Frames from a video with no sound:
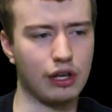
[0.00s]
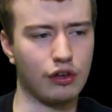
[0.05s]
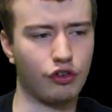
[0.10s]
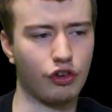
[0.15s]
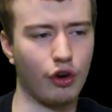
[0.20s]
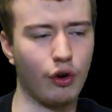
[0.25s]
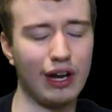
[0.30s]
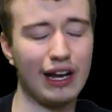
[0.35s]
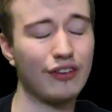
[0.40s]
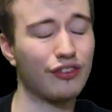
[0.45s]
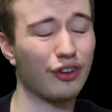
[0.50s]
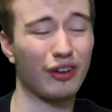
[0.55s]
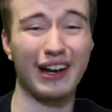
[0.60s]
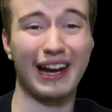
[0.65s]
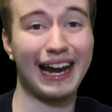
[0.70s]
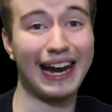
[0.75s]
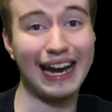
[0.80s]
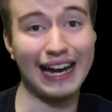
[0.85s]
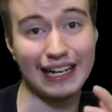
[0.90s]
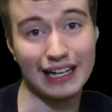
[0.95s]
So, is there
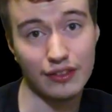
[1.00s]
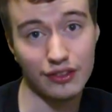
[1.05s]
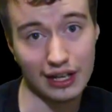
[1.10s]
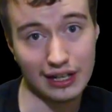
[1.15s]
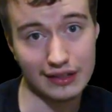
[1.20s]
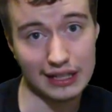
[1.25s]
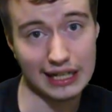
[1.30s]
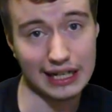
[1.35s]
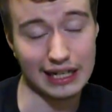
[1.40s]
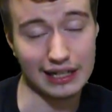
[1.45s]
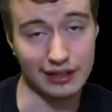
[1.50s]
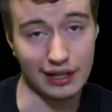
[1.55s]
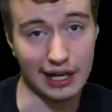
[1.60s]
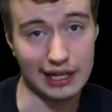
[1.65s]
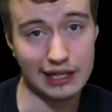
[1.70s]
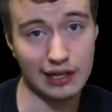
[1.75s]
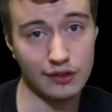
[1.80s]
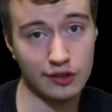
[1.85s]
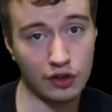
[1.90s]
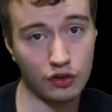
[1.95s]
anything that I
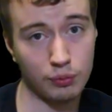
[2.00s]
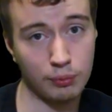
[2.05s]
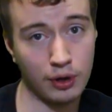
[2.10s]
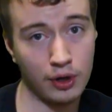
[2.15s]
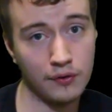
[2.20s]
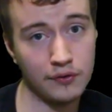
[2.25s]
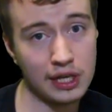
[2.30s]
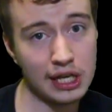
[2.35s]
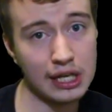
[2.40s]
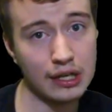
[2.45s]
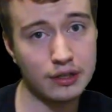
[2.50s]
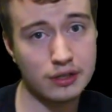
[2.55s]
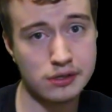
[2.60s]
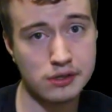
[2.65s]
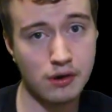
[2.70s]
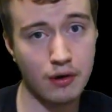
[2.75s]
like in this movie?